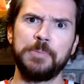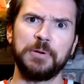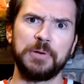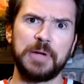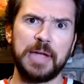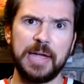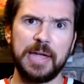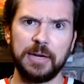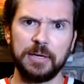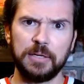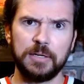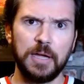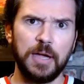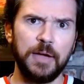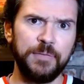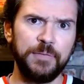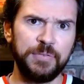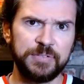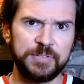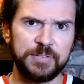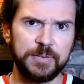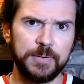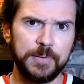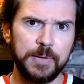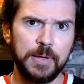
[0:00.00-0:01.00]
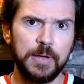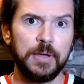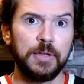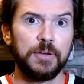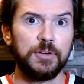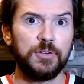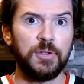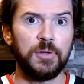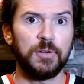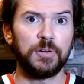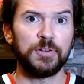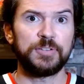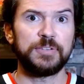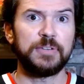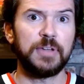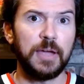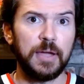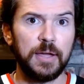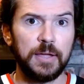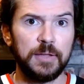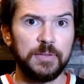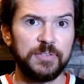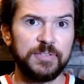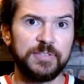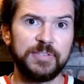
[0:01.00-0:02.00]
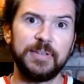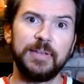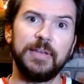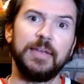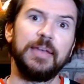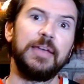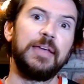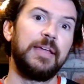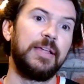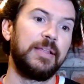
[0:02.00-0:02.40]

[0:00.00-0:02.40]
your handcuffs to your studs,